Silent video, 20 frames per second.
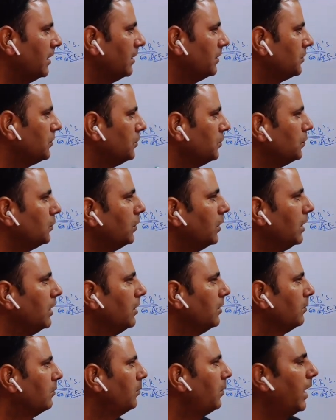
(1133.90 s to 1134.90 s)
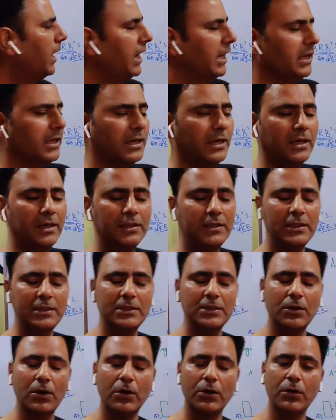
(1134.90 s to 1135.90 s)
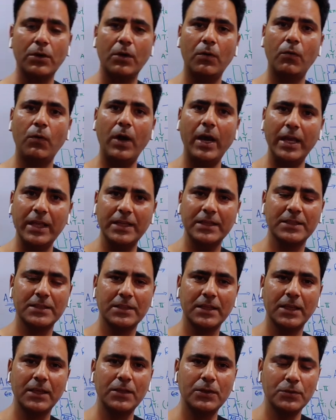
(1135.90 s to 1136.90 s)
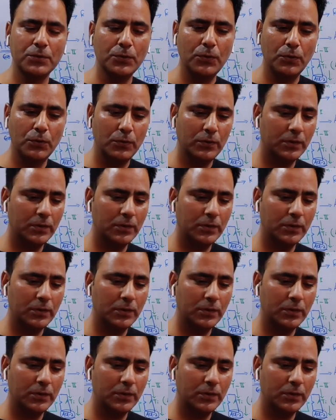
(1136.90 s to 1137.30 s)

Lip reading: do by this coronavirus. So